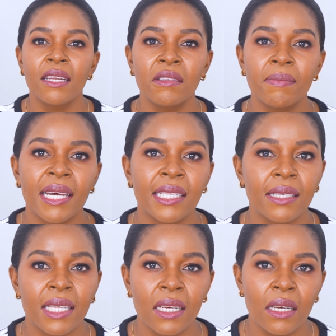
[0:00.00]
leaves my
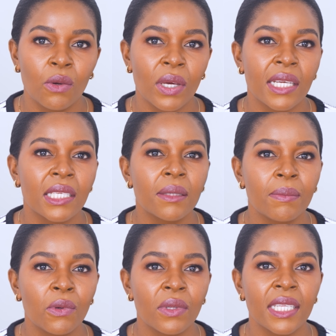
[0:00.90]
skin looking
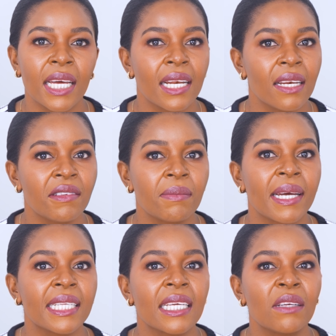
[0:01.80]
smooth and leaves
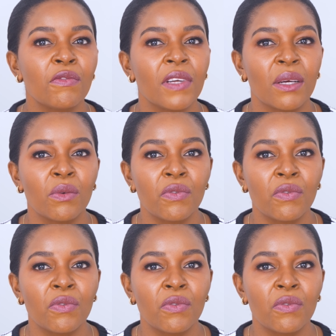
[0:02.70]
my skin feeling